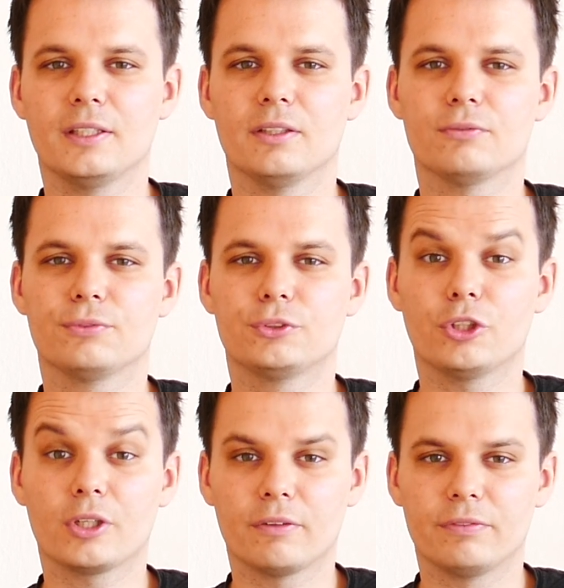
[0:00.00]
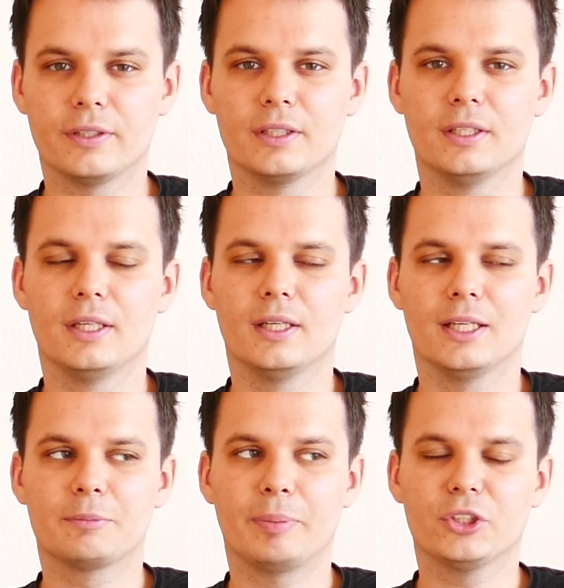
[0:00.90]
in photography,
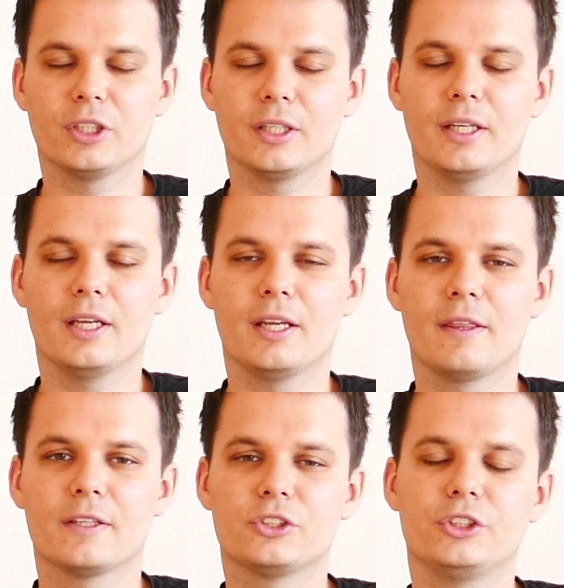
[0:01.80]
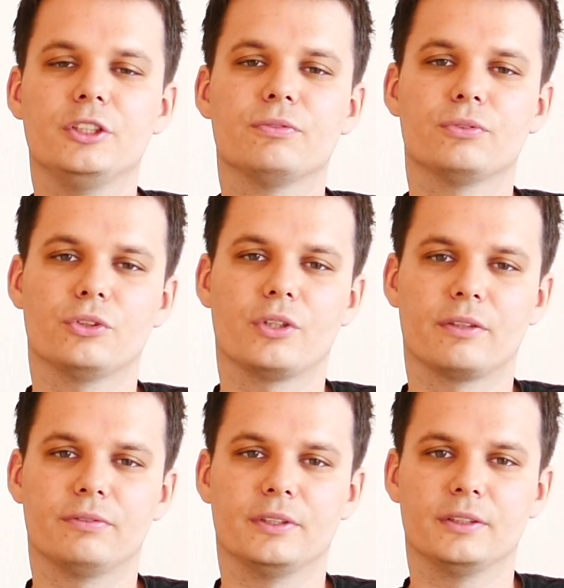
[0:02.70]
especially in the street
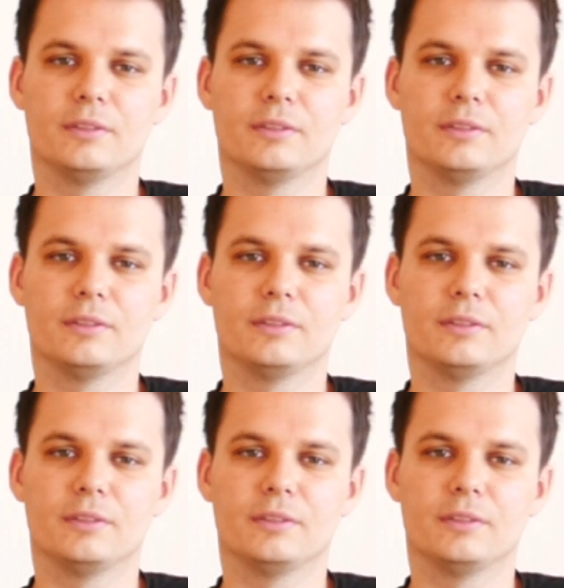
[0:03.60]
photography.